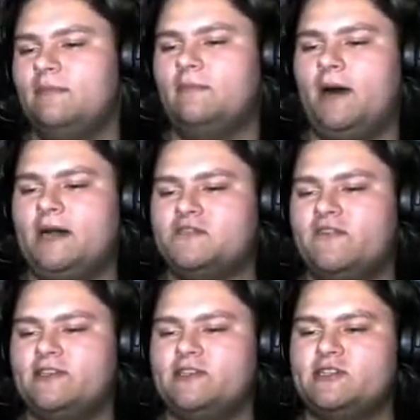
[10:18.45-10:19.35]
Pause
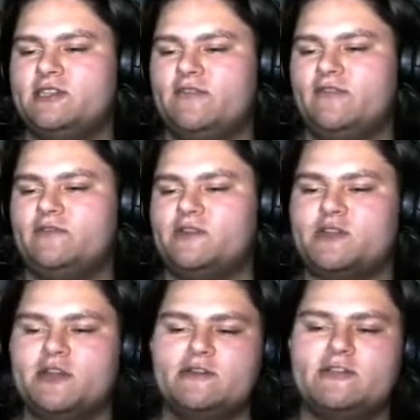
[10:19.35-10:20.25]
fish to see if you've just
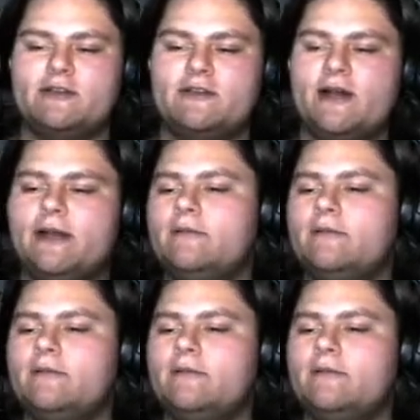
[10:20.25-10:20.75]
cursed it or not.